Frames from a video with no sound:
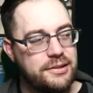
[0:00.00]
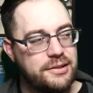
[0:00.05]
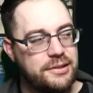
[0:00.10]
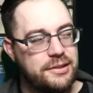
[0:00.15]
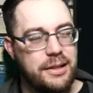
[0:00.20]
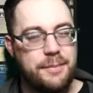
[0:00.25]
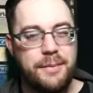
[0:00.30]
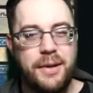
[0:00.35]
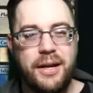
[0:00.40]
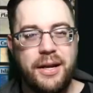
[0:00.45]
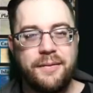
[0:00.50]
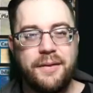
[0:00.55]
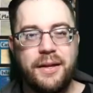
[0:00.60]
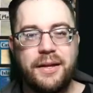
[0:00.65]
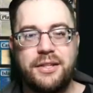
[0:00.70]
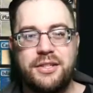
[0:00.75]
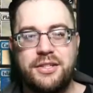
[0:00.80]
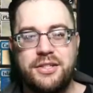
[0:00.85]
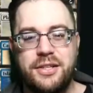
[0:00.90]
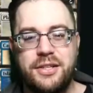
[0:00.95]
They might have, like,
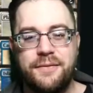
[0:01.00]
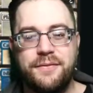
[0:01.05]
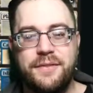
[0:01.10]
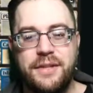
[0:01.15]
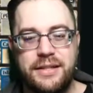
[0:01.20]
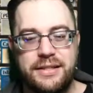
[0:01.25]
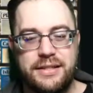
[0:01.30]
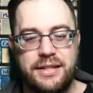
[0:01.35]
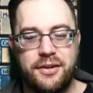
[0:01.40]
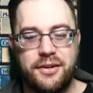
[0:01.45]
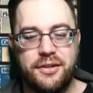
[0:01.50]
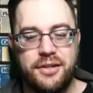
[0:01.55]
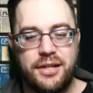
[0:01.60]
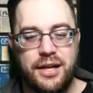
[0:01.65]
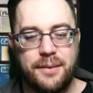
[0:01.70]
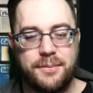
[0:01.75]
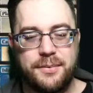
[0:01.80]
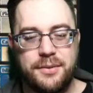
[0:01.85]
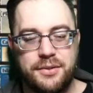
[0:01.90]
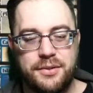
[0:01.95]
Shifting
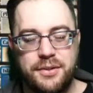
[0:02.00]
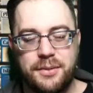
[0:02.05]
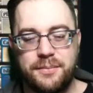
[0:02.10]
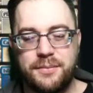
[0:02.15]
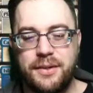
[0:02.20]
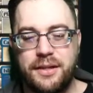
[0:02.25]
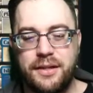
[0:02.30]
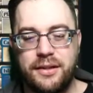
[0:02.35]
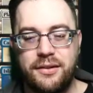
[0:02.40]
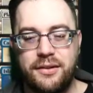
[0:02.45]
Ceratops or something.